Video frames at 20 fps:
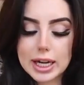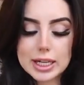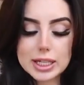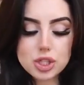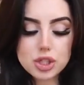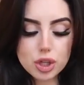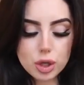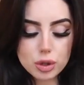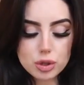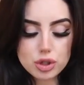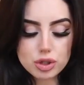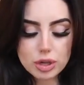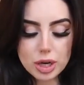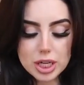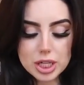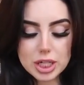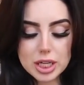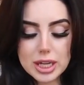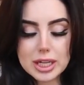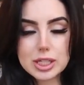It's so
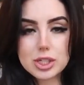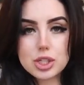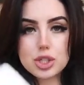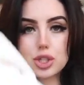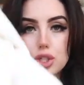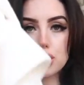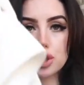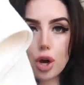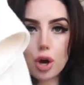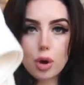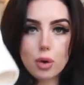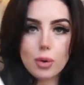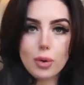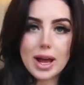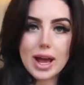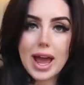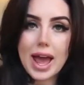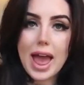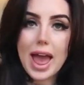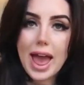stretchy, it is so
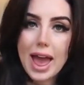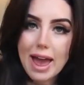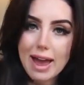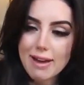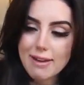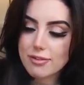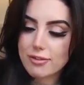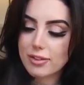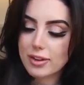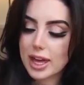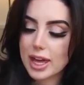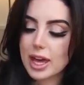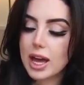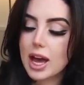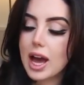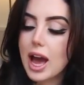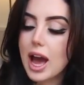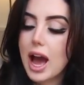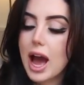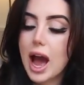heavy,
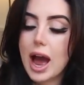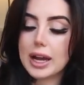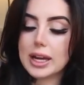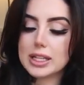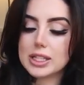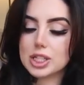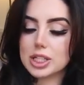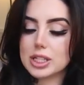and it's